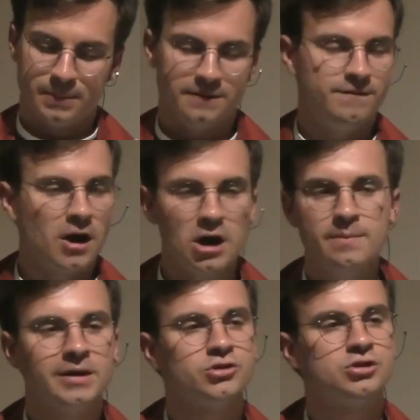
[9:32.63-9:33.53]
but
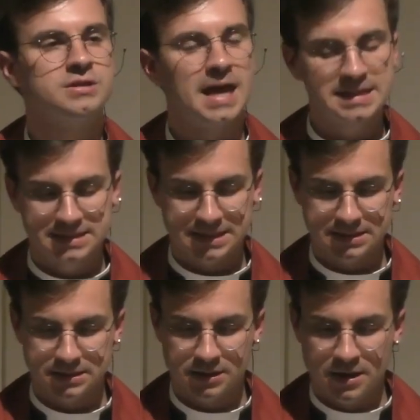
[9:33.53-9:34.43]
very much
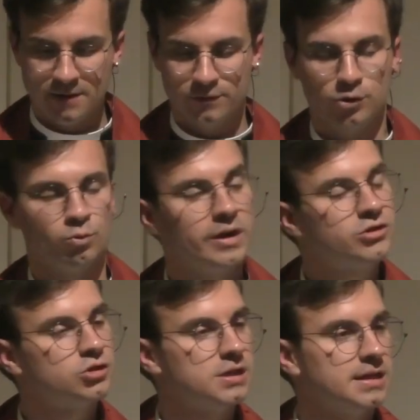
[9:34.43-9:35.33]
destined for the
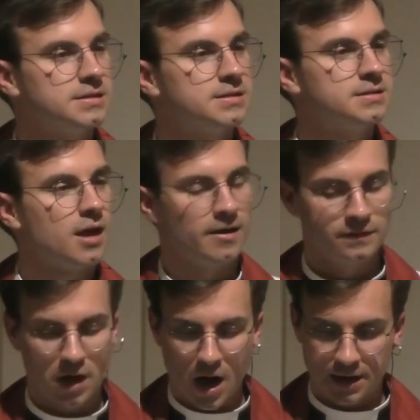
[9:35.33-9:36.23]
richness
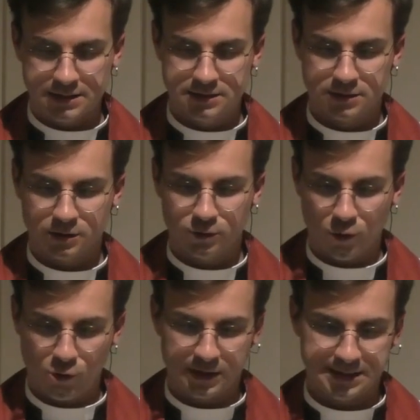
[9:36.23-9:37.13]
of God's
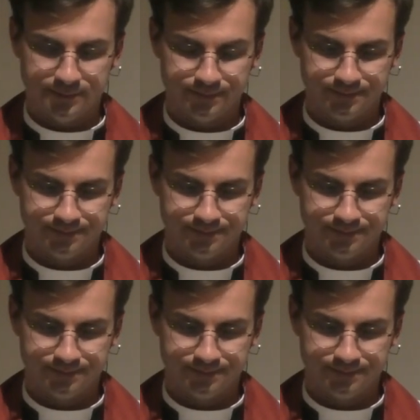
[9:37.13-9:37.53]
glory.